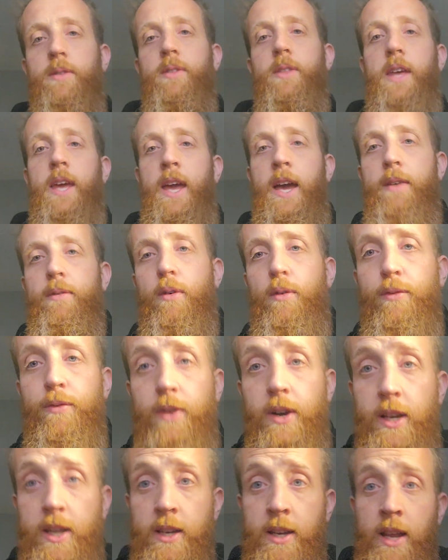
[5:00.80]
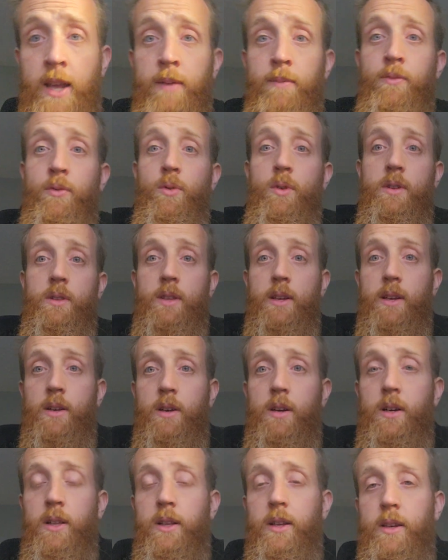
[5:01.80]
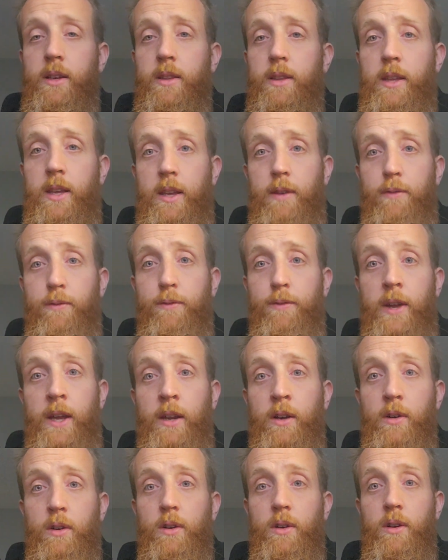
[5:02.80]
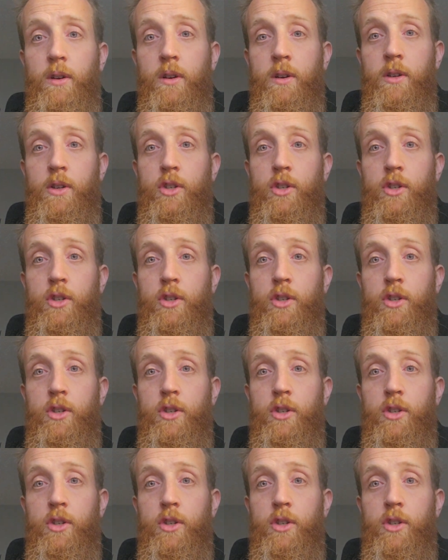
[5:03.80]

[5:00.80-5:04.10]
they have a funny name for it. They call it the finger